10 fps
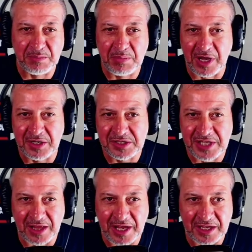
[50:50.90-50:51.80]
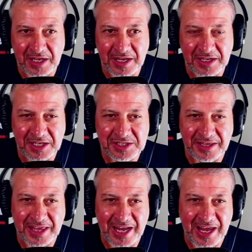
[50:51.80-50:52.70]
Bud. Is that like looks like
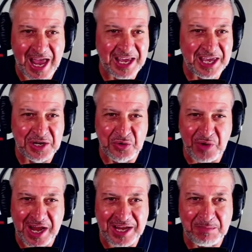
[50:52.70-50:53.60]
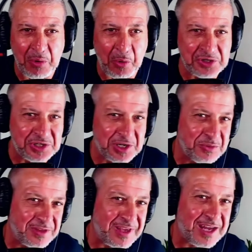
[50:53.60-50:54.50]
that agate gray Porsche
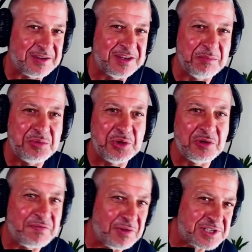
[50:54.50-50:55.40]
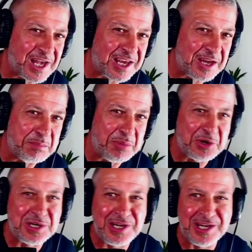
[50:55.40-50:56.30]
with that beautiful? Is that like a
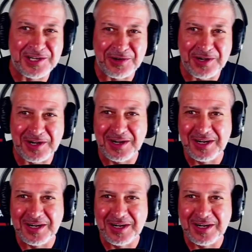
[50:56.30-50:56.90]
burgundy interior?